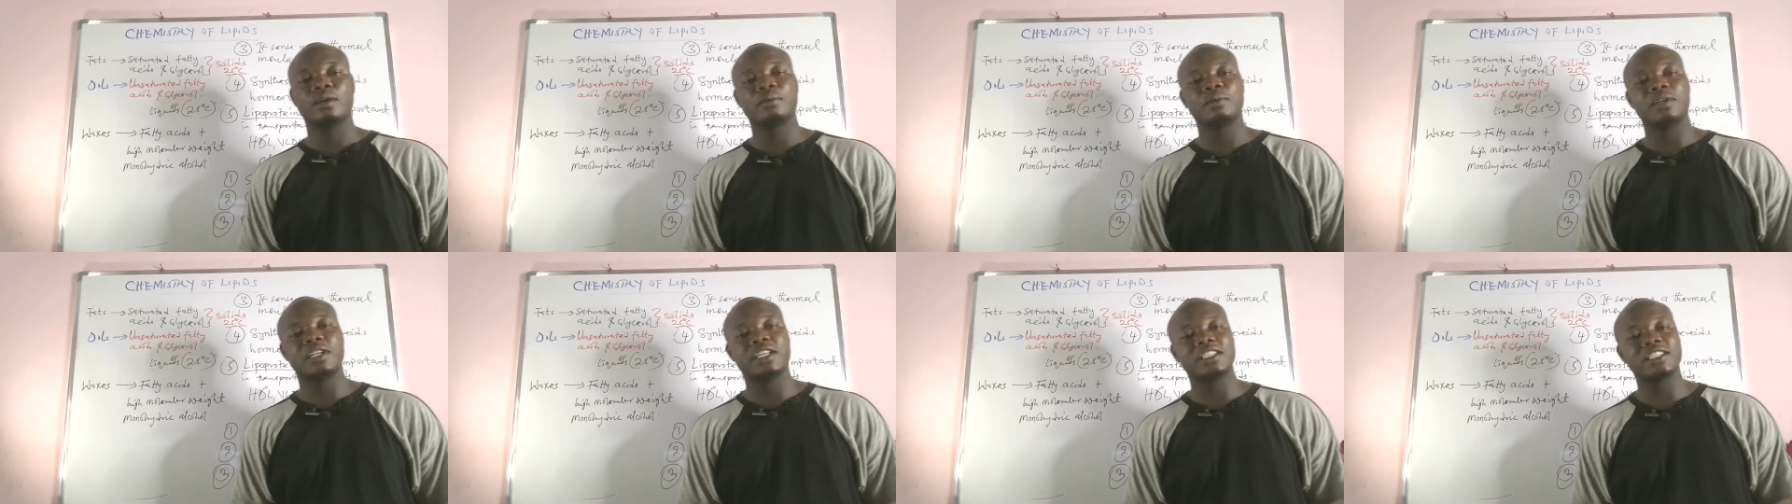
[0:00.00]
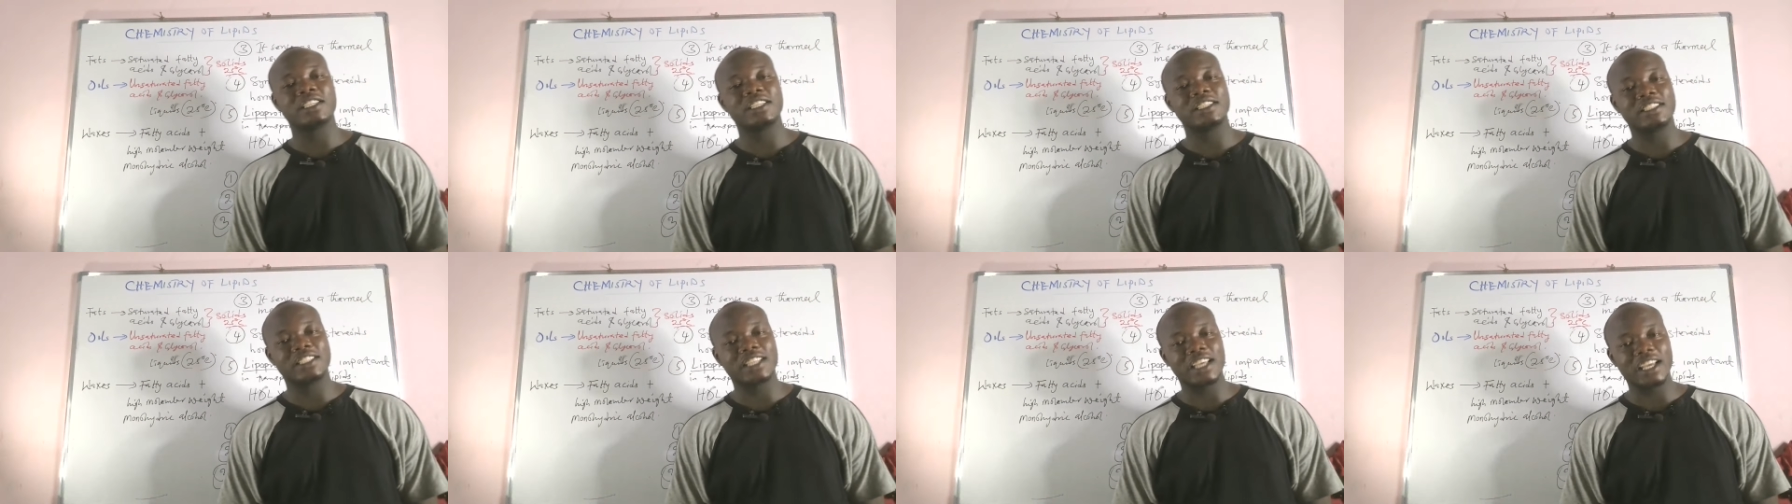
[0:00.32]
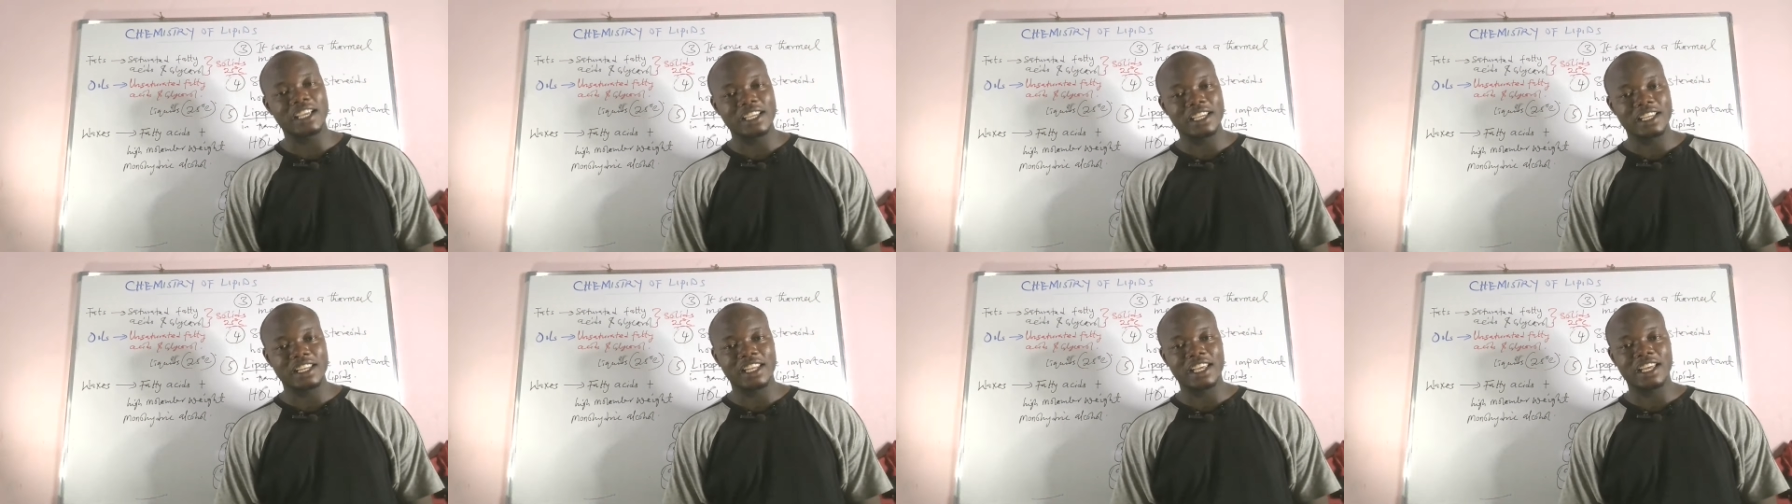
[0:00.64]
Please, is
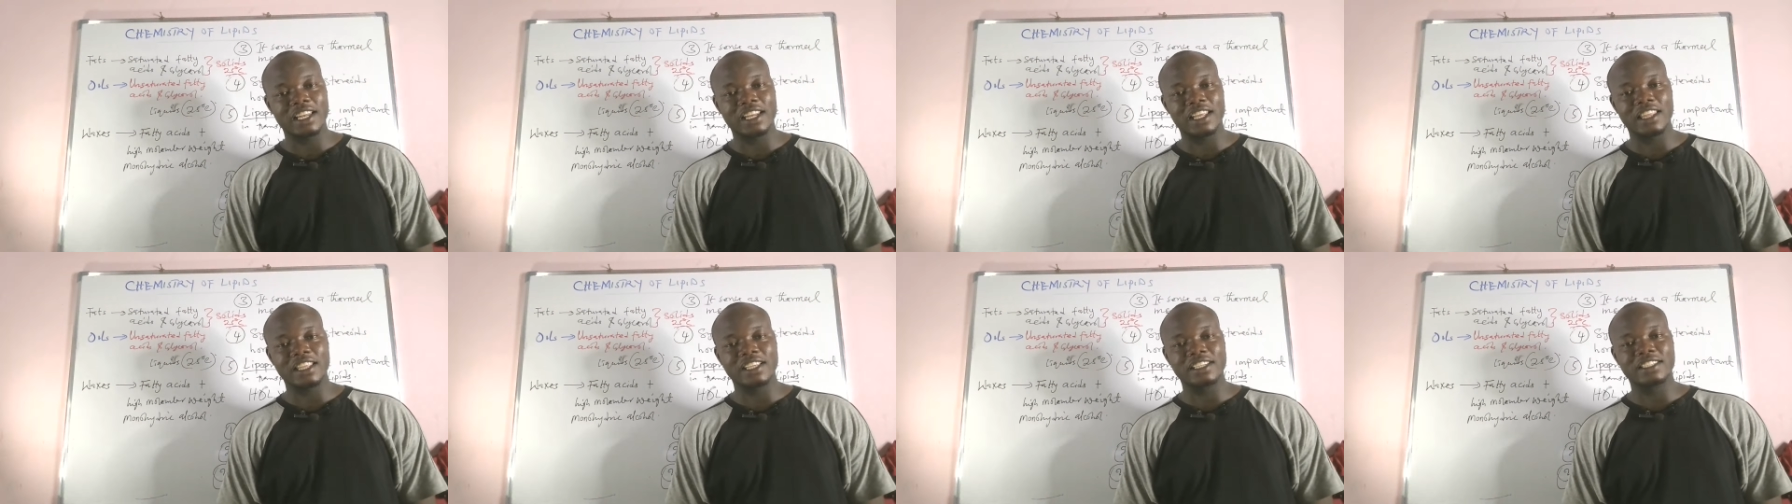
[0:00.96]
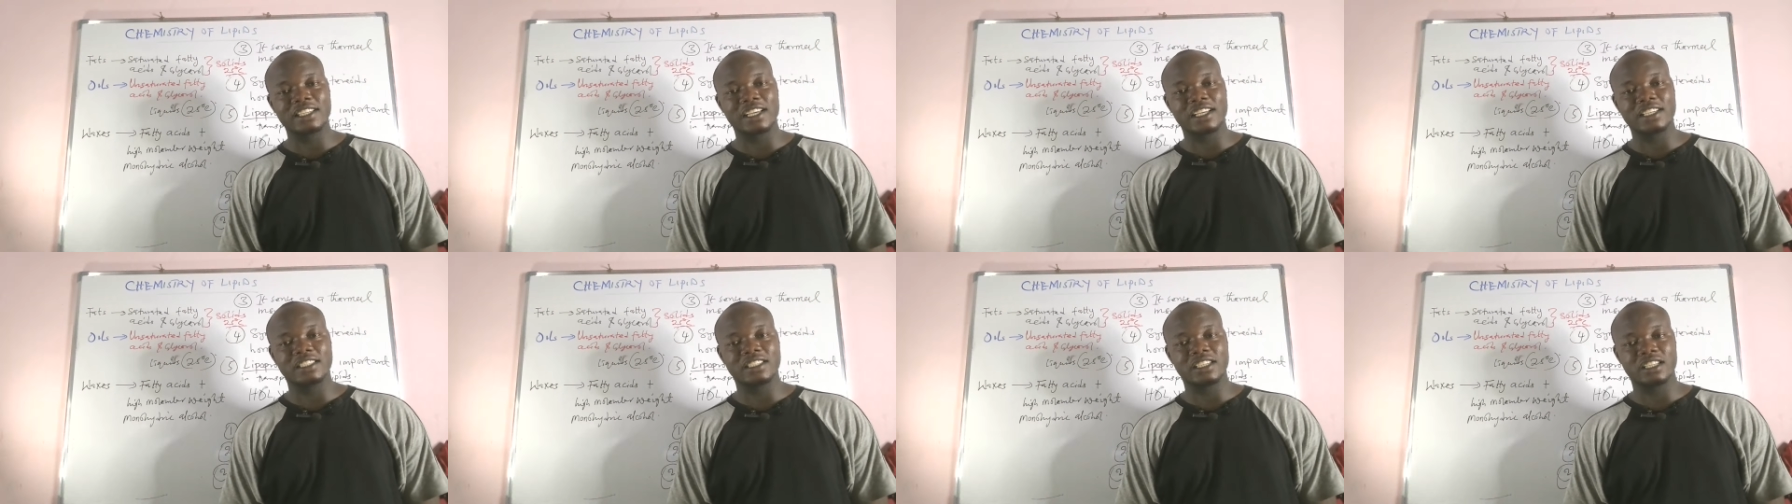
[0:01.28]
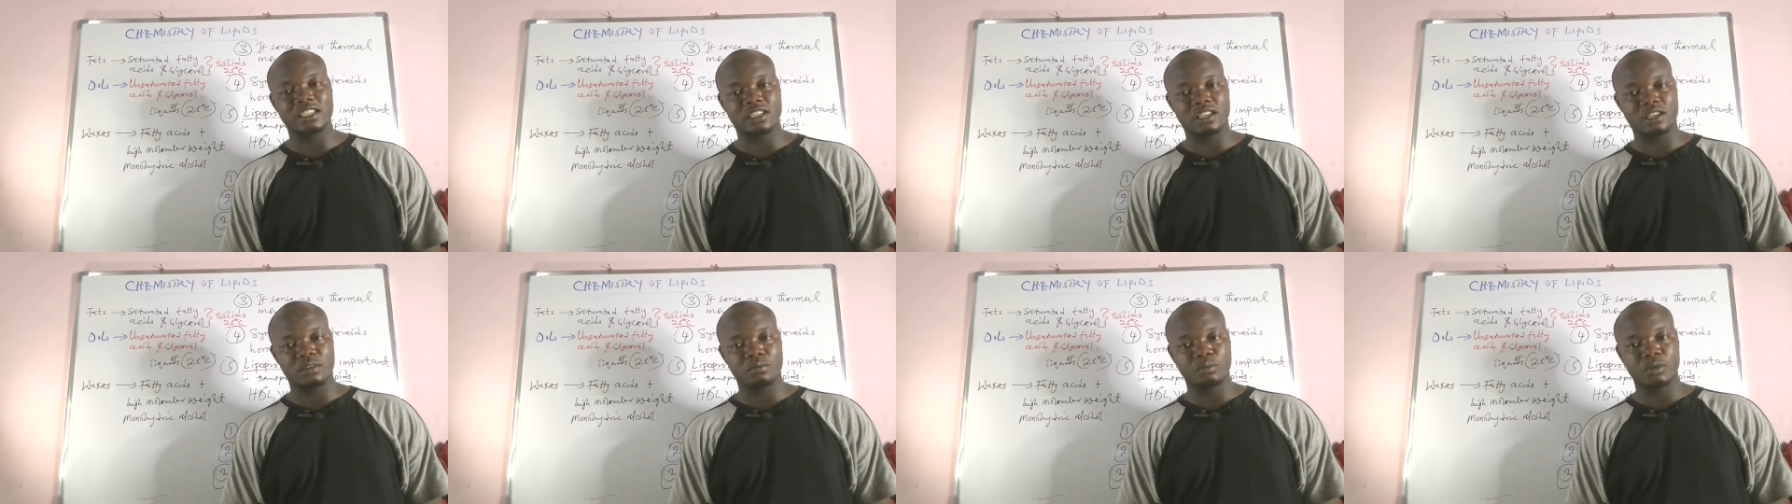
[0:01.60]
that clear, ladies and
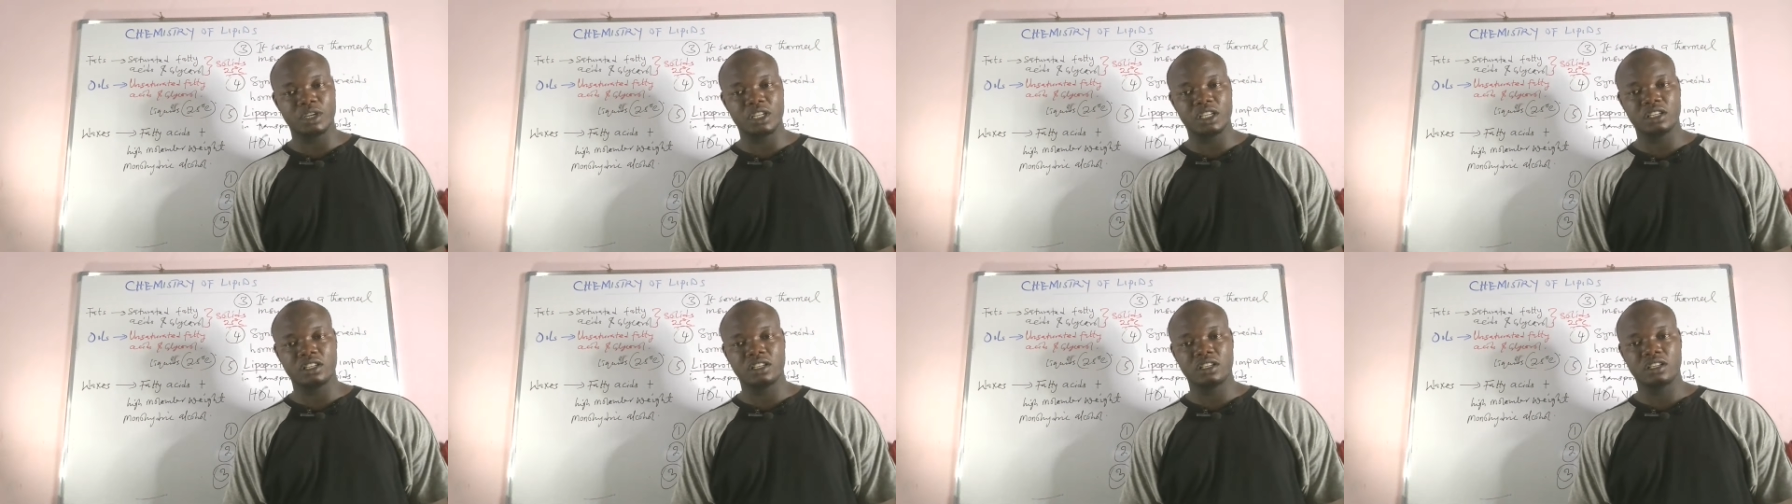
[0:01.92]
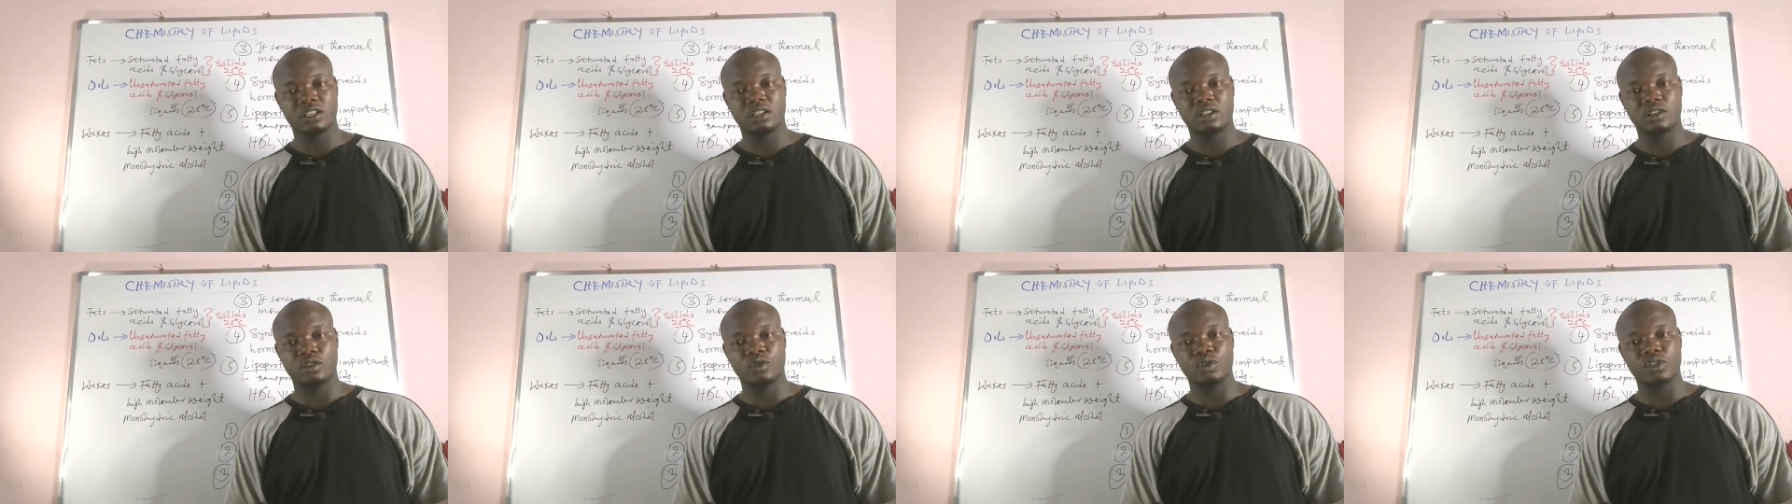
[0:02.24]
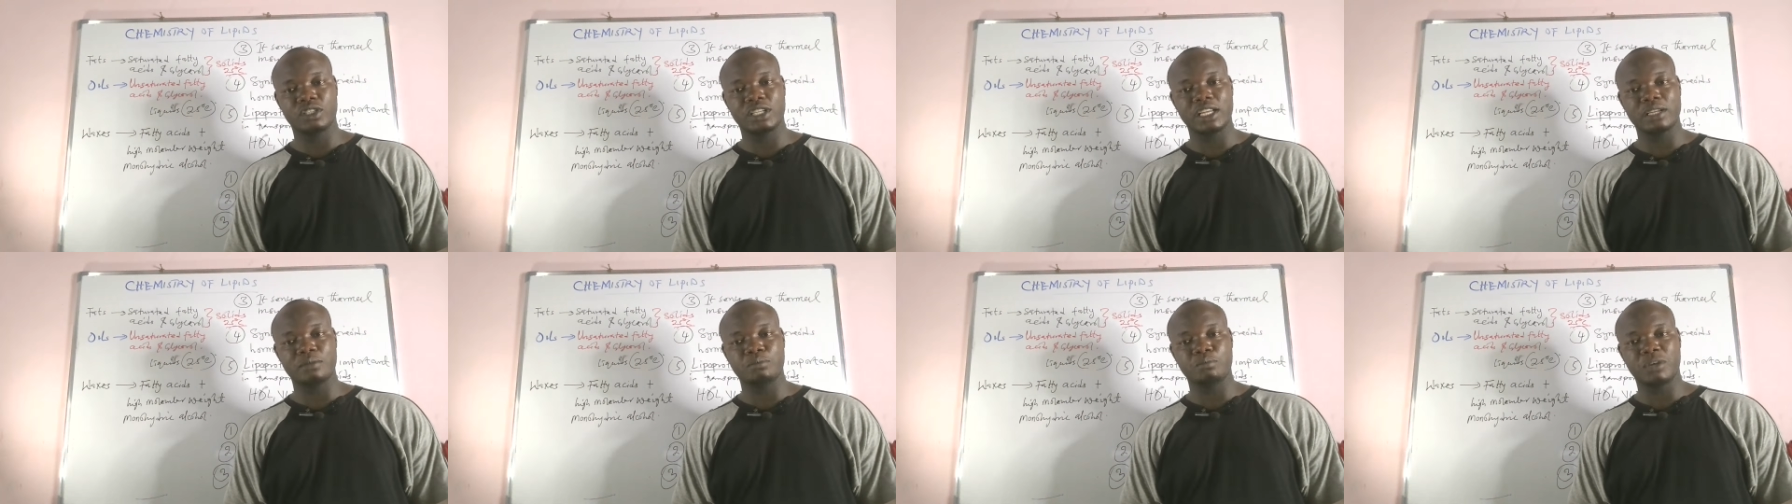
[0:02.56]
gentlemen? Does
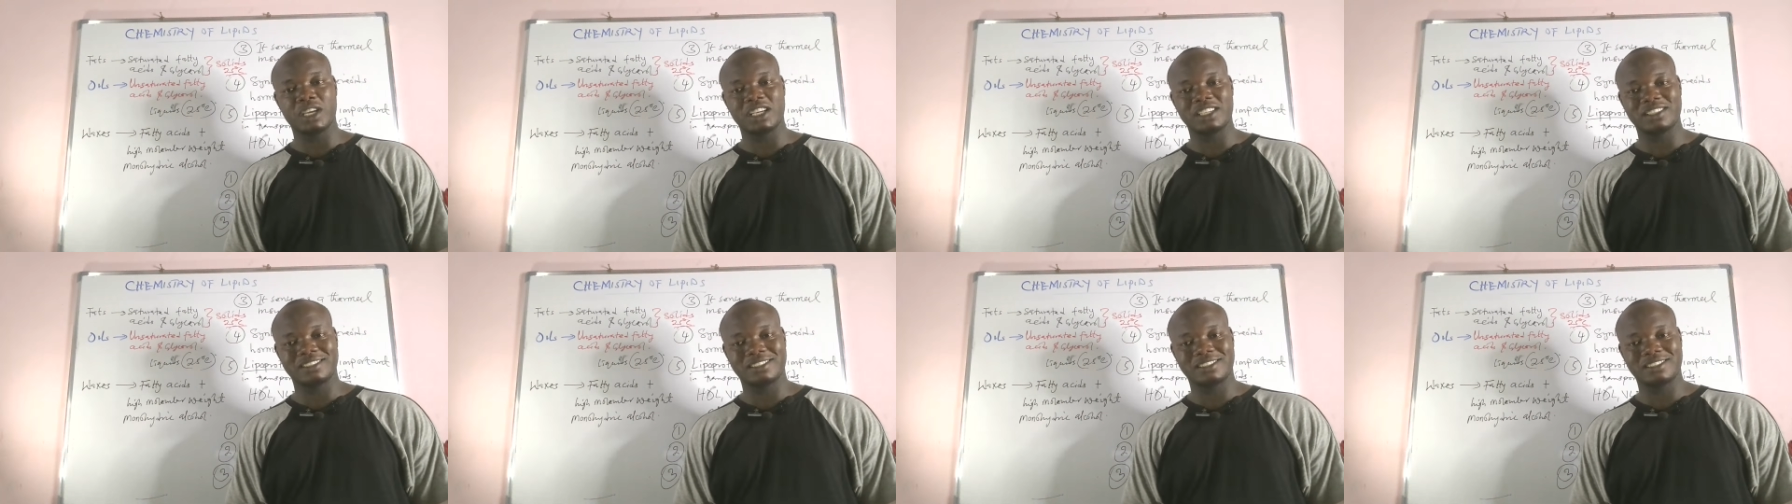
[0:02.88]
that make